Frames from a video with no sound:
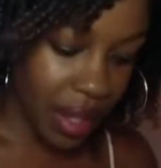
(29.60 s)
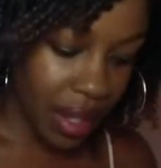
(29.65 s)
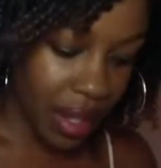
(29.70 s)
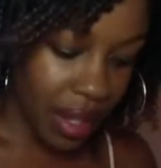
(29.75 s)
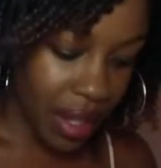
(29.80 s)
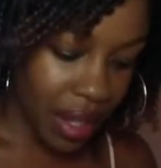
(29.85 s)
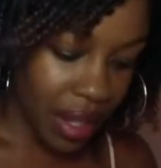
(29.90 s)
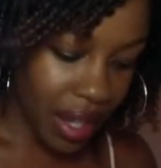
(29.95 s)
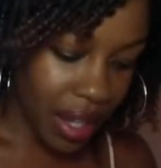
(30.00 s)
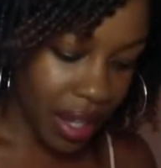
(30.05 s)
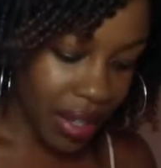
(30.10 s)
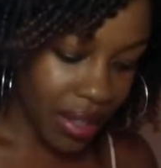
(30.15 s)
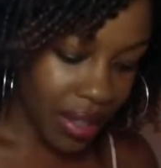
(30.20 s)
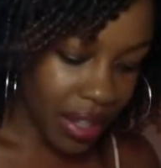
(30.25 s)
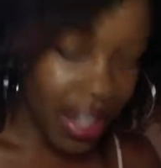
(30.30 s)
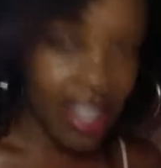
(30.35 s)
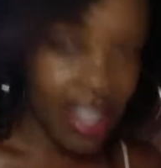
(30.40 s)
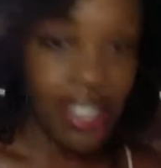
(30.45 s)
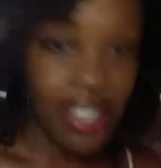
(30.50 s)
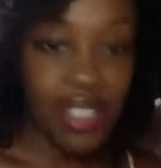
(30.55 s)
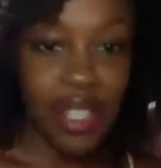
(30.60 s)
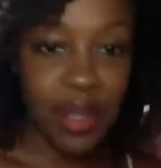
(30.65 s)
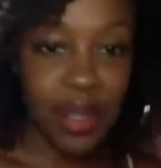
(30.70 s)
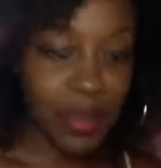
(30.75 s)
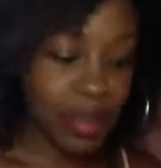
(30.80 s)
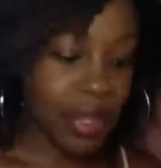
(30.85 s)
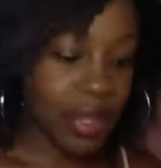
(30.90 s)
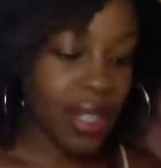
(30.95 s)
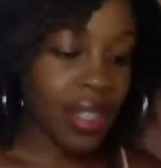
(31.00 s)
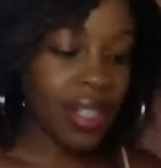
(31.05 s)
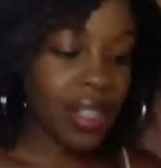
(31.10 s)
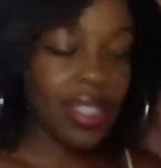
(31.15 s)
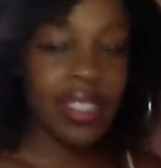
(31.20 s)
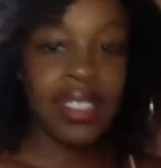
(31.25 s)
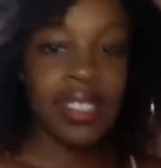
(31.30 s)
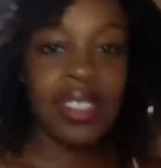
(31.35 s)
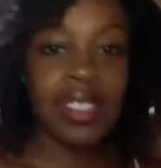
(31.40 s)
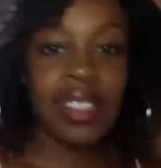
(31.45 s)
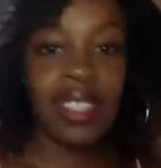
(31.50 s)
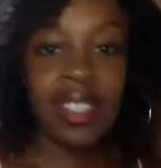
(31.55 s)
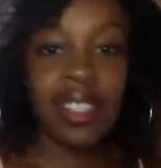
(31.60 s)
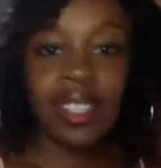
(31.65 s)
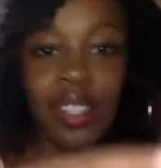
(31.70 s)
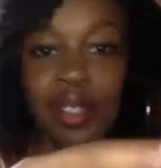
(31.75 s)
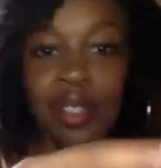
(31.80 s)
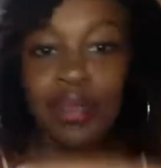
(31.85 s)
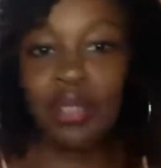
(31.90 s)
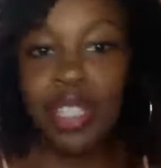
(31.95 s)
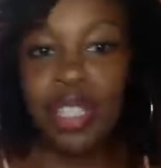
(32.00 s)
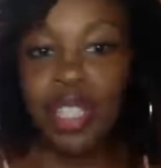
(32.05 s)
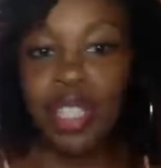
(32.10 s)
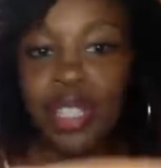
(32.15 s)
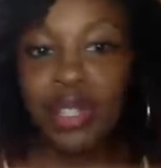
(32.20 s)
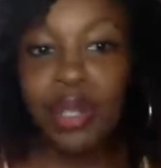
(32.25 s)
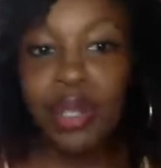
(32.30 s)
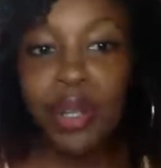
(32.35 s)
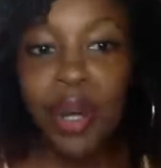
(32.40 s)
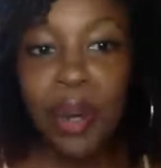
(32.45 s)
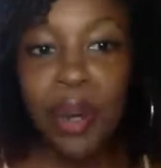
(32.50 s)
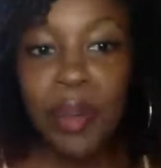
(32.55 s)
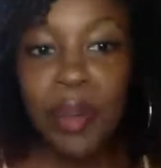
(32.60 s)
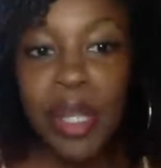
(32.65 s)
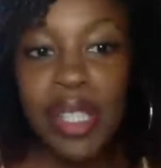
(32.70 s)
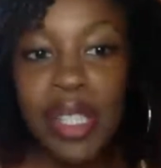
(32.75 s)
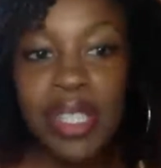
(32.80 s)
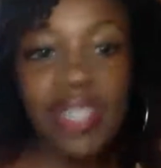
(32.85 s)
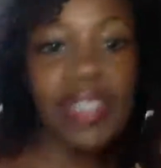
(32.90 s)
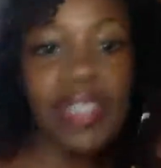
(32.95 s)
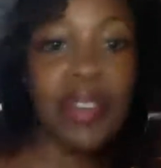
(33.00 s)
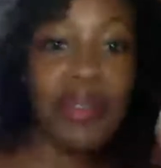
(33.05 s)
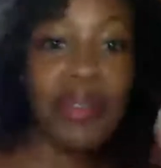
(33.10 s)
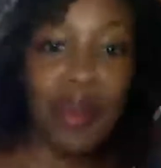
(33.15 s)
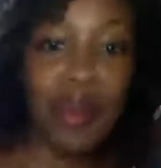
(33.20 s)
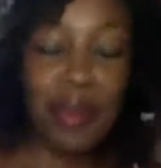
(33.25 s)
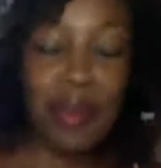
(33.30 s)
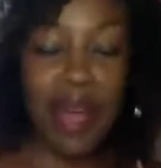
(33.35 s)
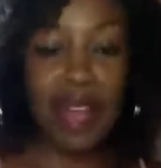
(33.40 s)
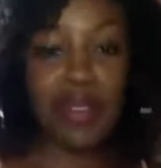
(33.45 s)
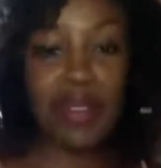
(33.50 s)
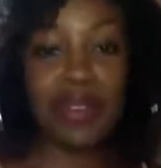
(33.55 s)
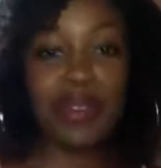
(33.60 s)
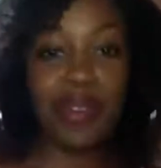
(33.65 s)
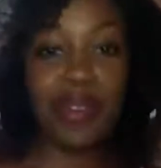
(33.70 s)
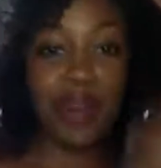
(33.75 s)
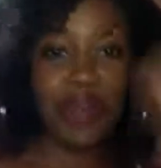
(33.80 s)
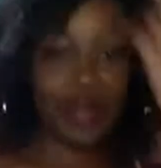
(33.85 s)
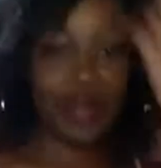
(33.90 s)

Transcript: And I shall be reading your comments from my phone.